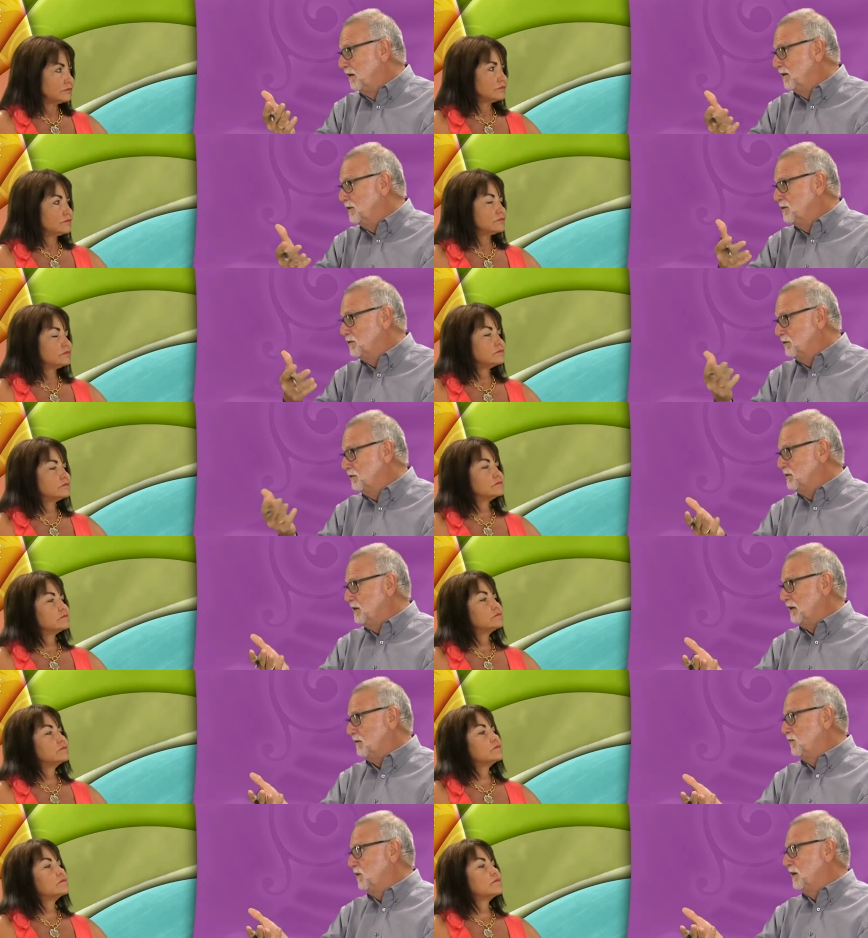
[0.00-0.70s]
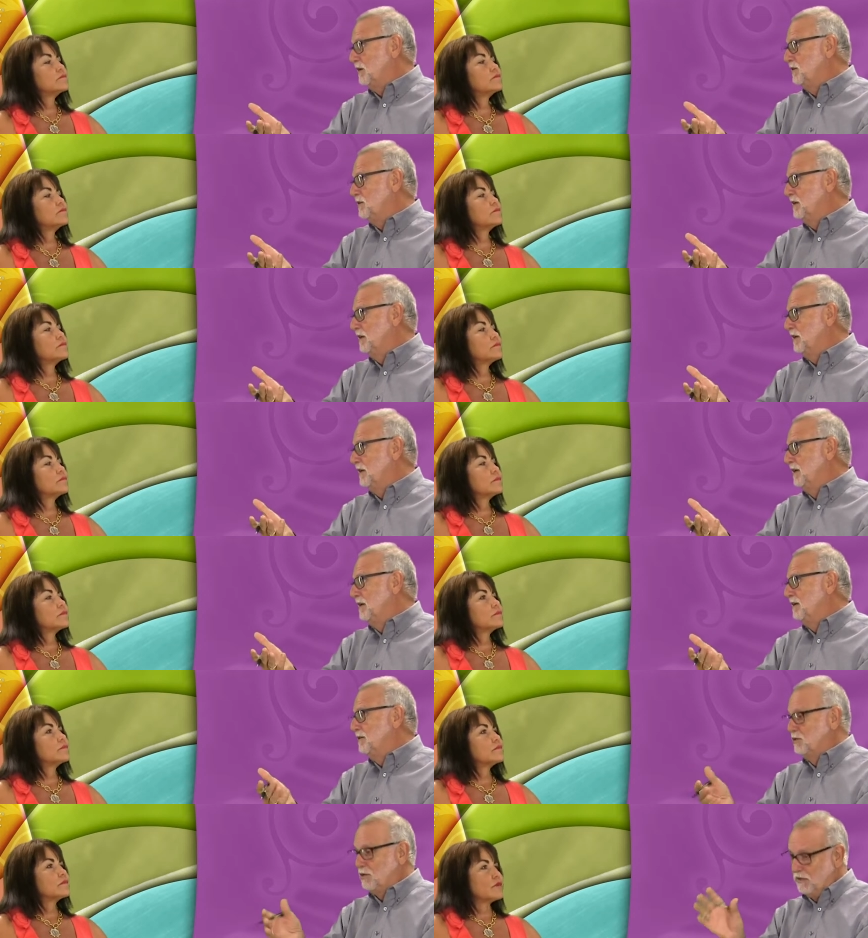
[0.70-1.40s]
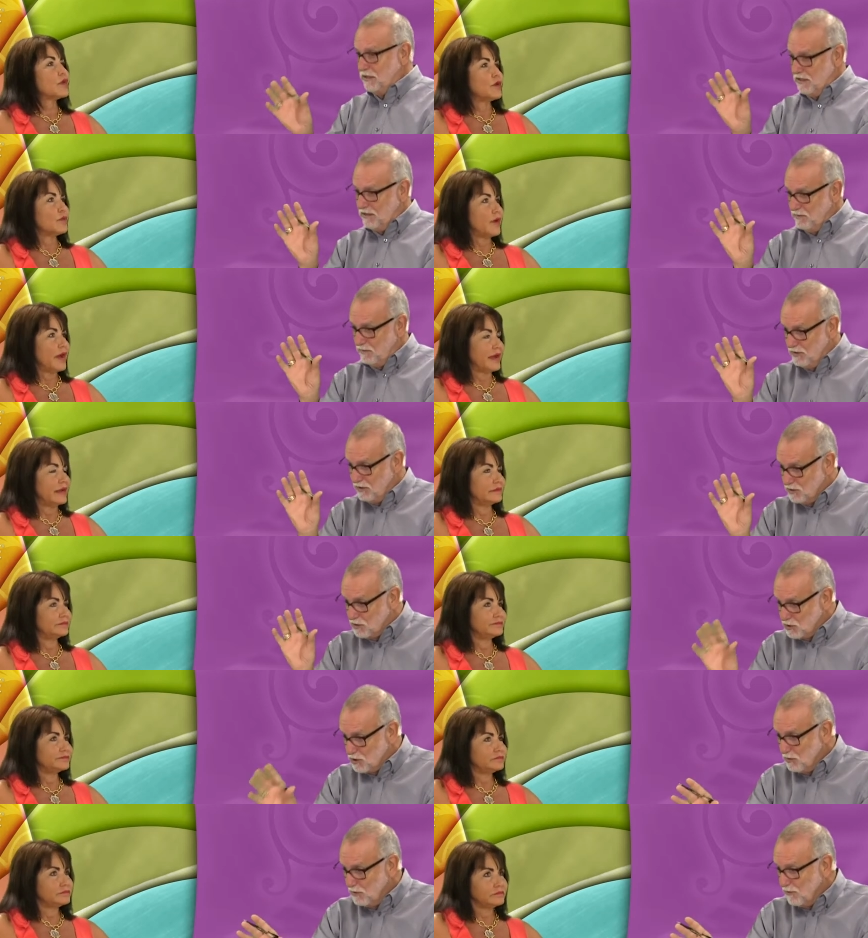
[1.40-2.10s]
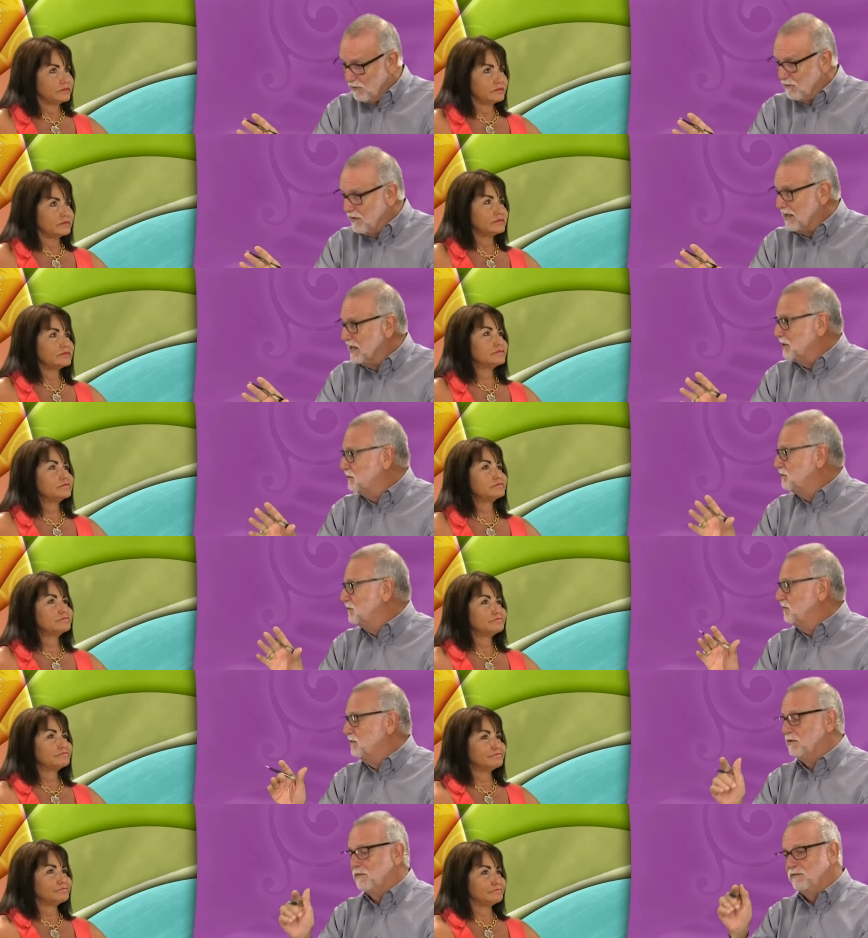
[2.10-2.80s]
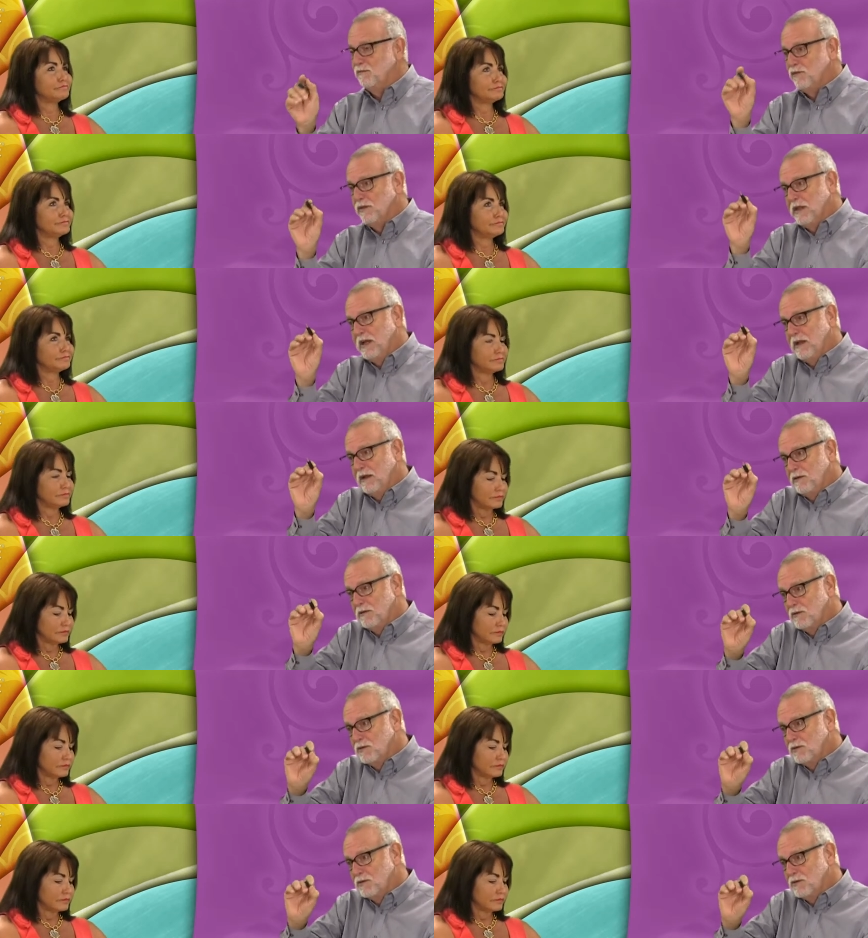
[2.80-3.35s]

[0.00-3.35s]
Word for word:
Speaker 1: on a suicide watch, so they can right. be supervised for, for that